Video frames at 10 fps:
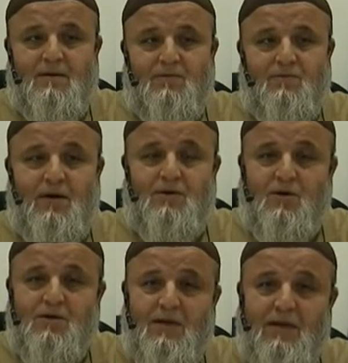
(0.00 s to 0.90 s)
We are
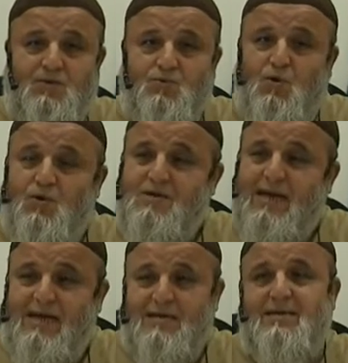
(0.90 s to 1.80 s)
not allowed to walk
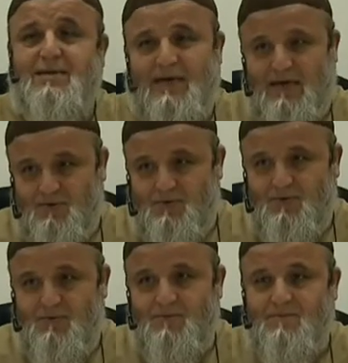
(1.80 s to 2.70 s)
naked in the
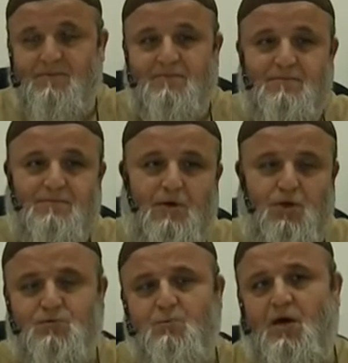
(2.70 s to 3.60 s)
house.
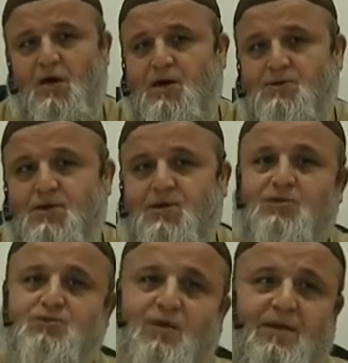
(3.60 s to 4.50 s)
It's my house, I
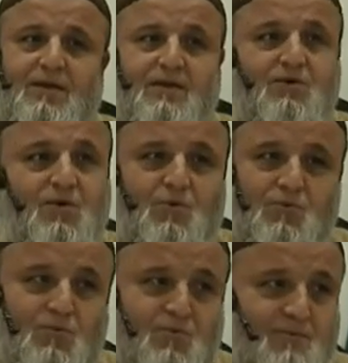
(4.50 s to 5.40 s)
can do anything.
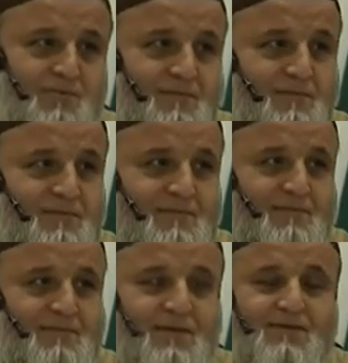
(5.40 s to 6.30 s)
No,
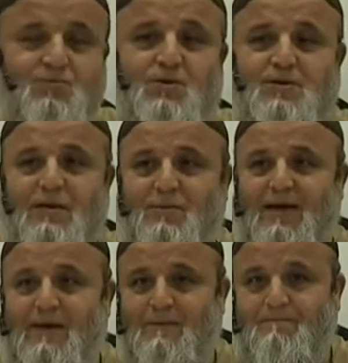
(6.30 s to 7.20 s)
doesn't work that
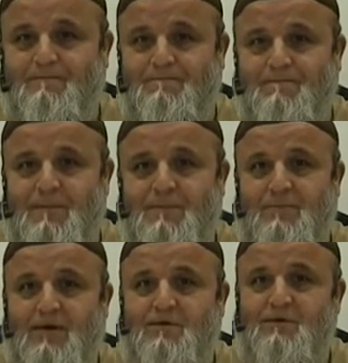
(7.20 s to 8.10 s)
way.
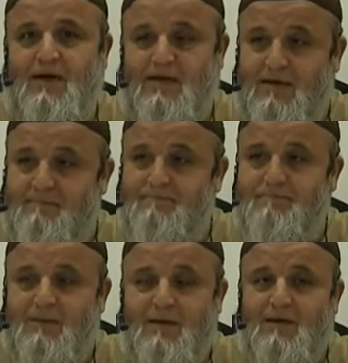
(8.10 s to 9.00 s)
Part of the adab
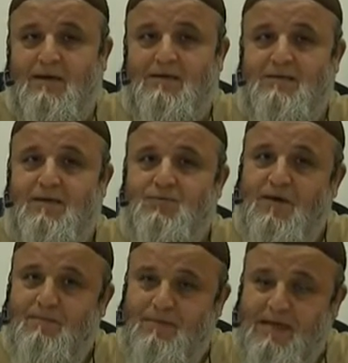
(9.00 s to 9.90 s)
is that we
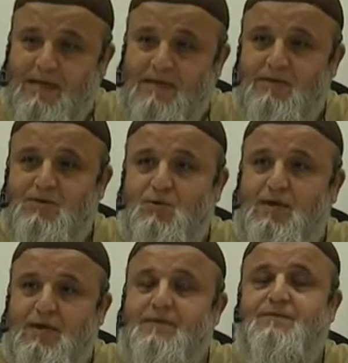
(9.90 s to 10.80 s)
are beings who
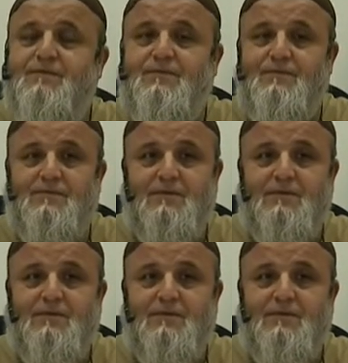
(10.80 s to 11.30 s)
live